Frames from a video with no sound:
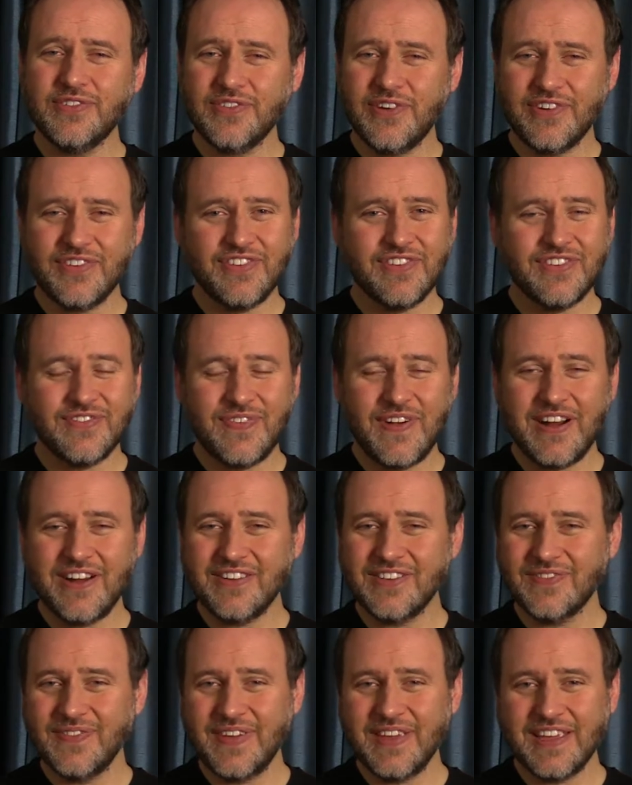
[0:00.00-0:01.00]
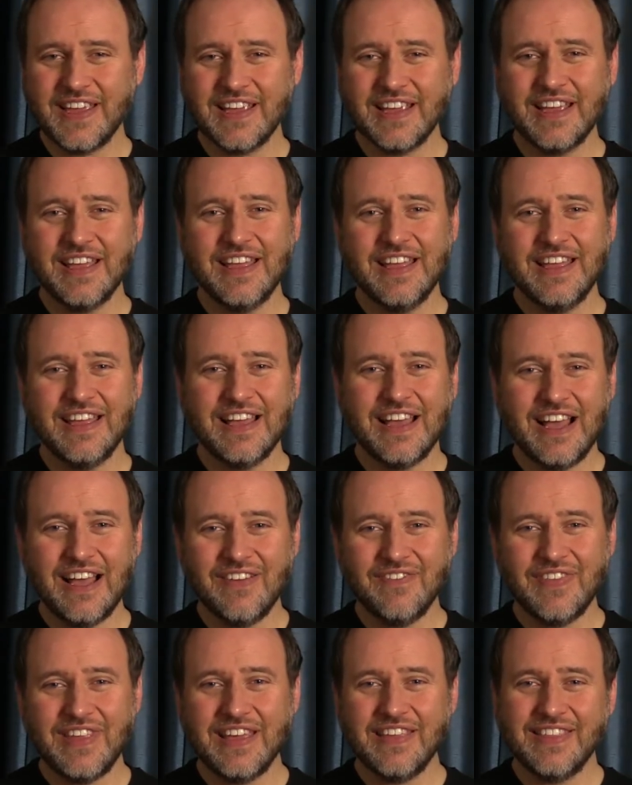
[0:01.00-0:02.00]
Source Inspired Speaking.
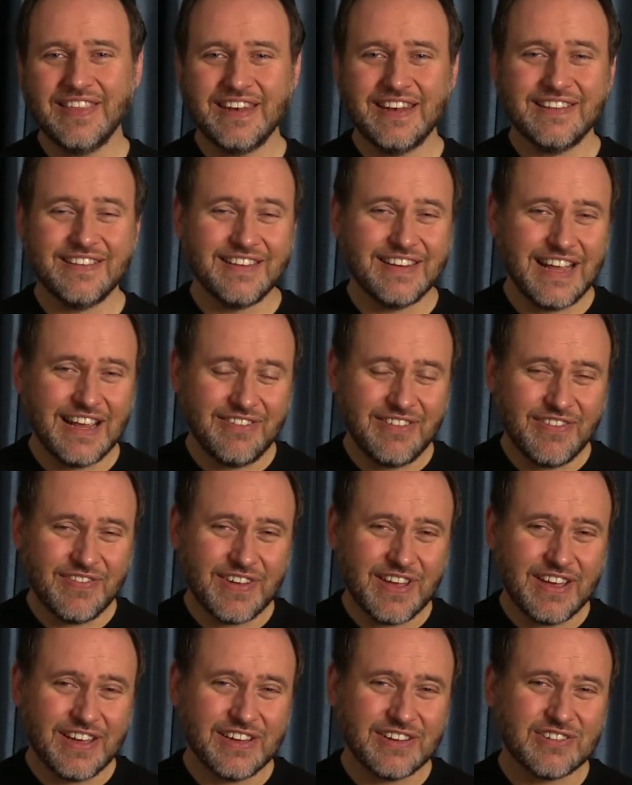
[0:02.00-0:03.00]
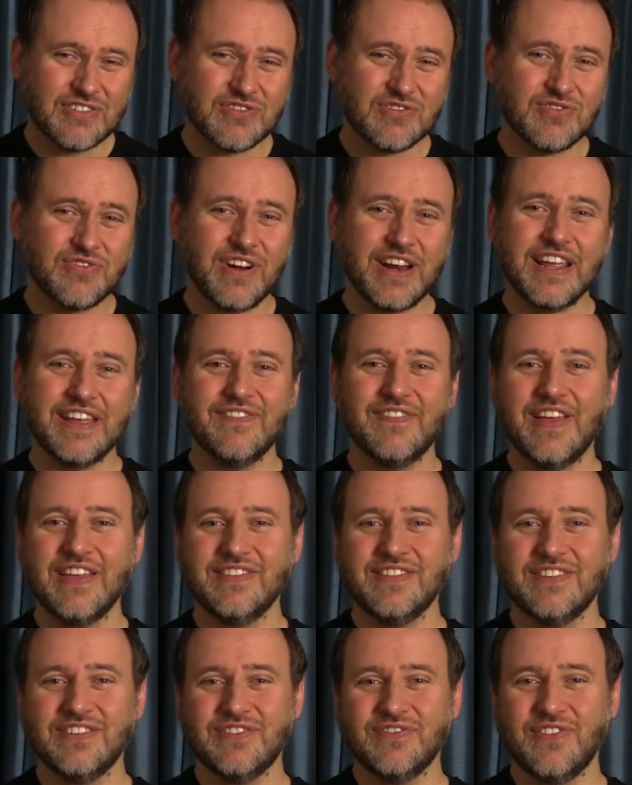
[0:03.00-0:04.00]
I'm Nathan and today we've got a great
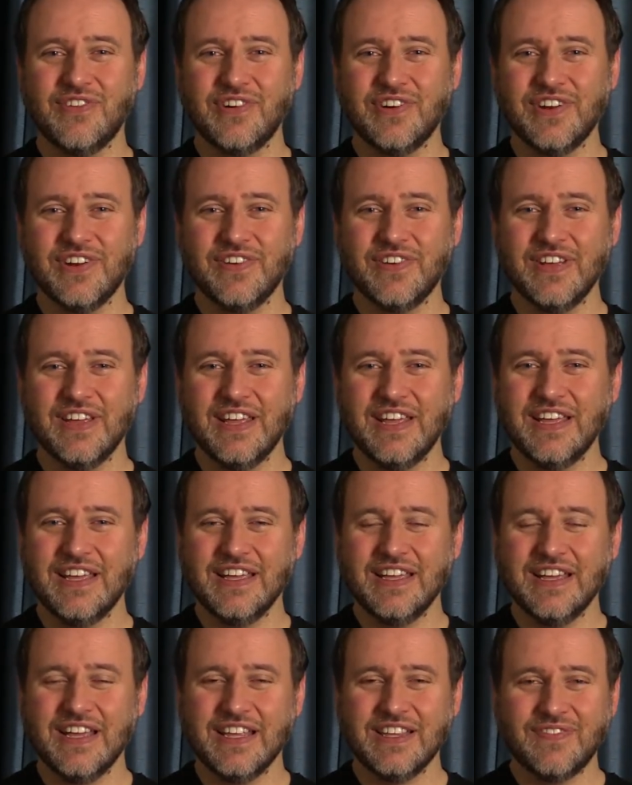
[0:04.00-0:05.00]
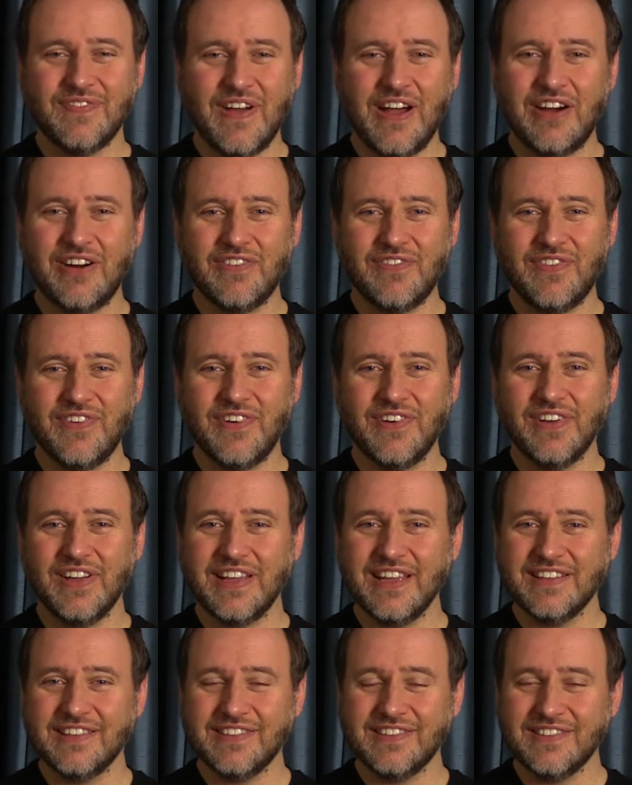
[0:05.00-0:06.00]
message for you. It's powerful,
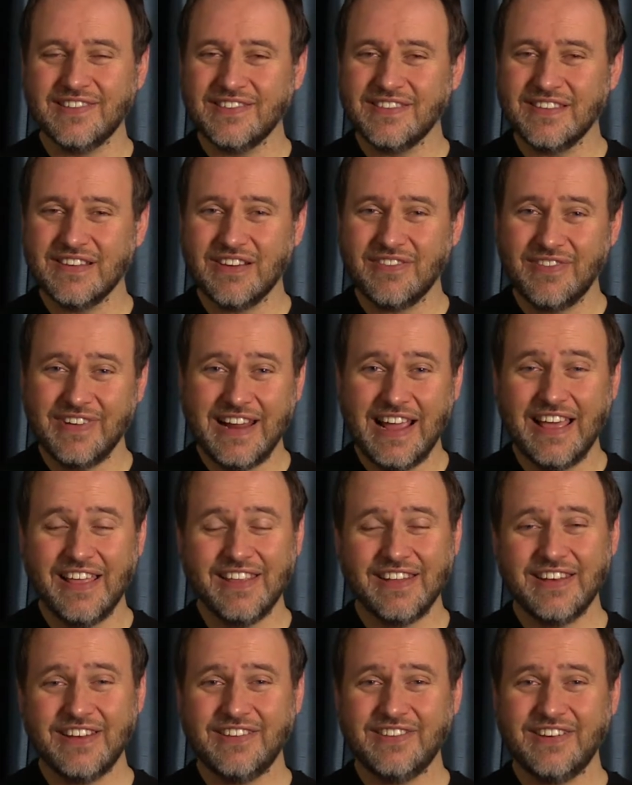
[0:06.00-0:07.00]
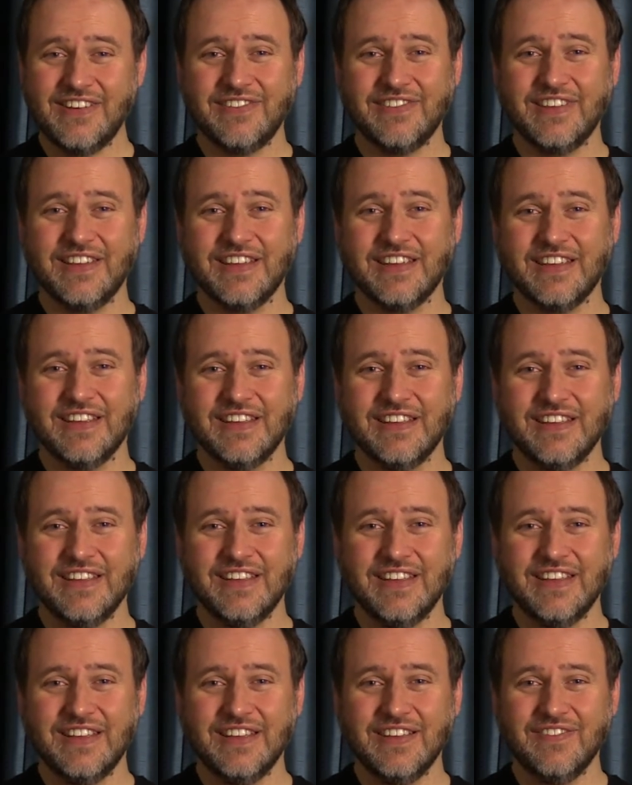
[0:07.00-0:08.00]
it's reality shifting
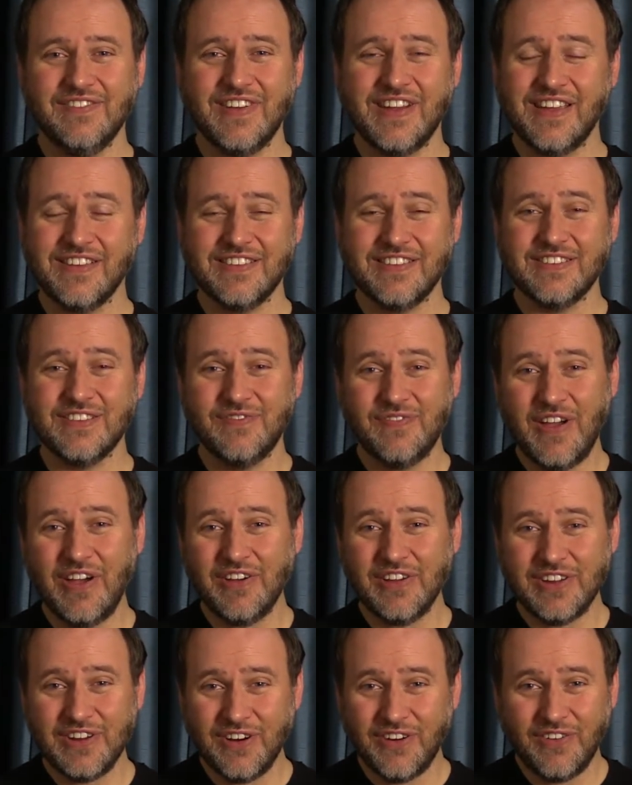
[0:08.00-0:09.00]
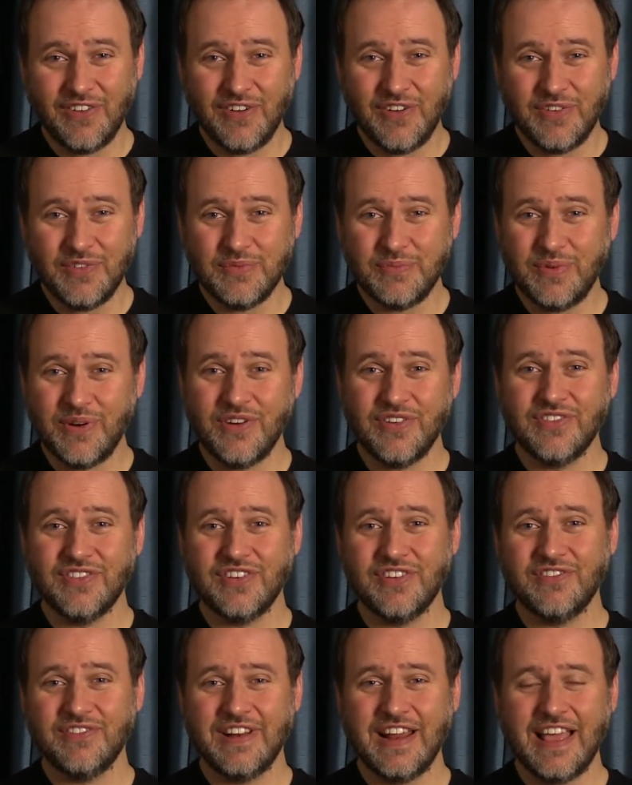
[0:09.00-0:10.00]
because it's about your own
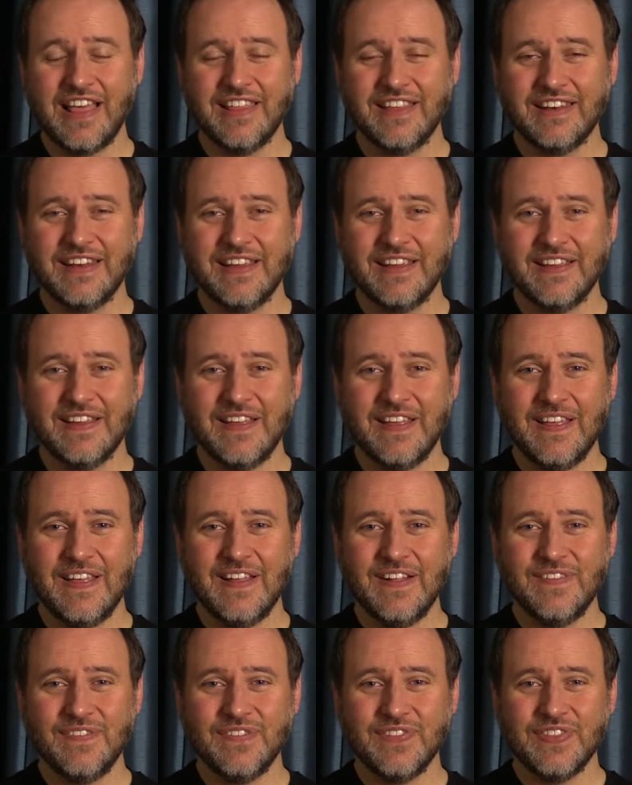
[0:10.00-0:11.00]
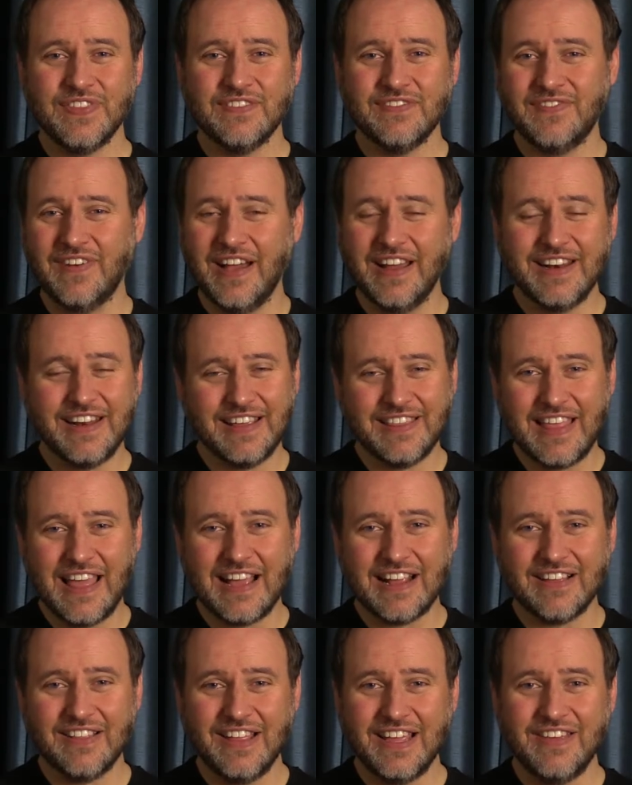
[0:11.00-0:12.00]
personal reality, finding
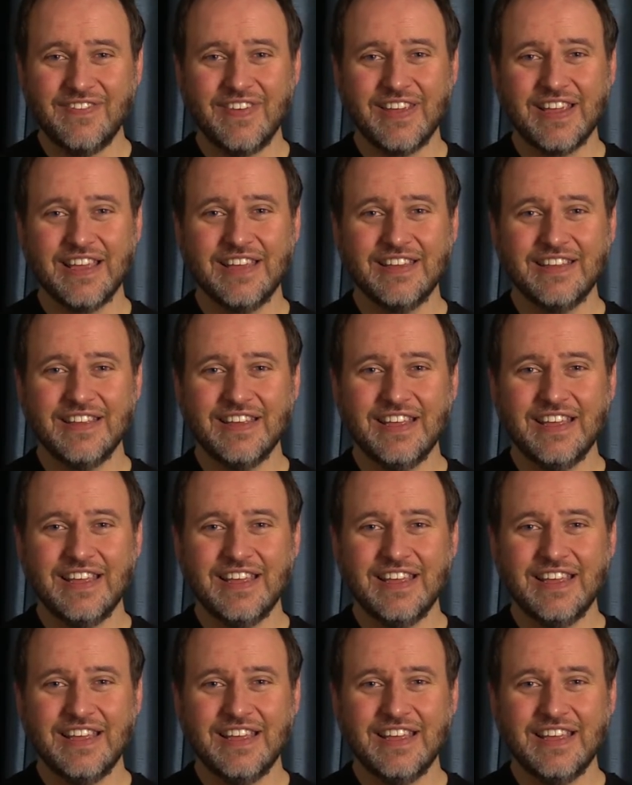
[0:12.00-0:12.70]
that, claiming it.